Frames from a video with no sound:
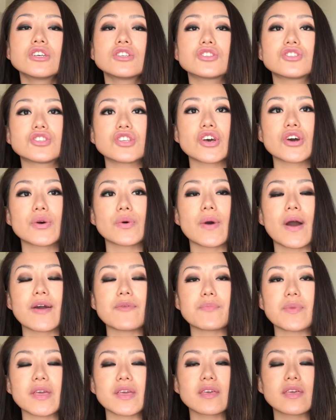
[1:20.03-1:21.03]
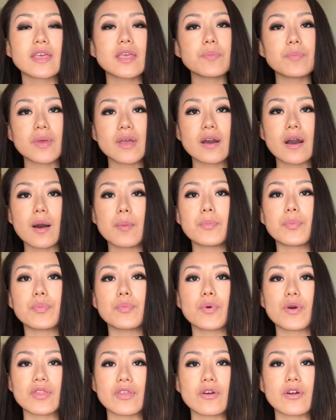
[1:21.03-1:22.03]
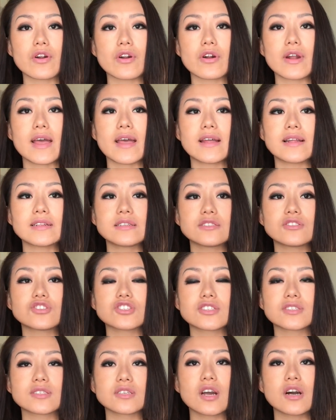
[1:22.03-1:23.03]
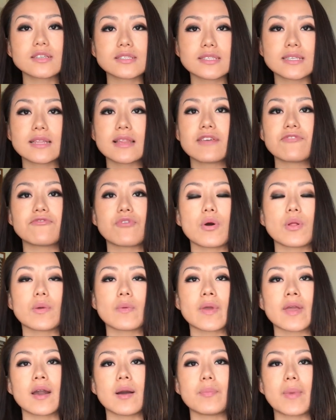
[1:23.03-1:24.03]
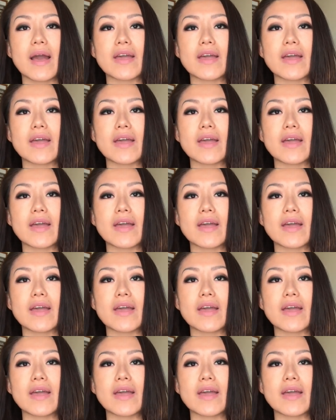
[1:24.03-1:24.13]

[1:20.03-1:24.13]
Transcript: So I've been keeping up with her and just constantly following up.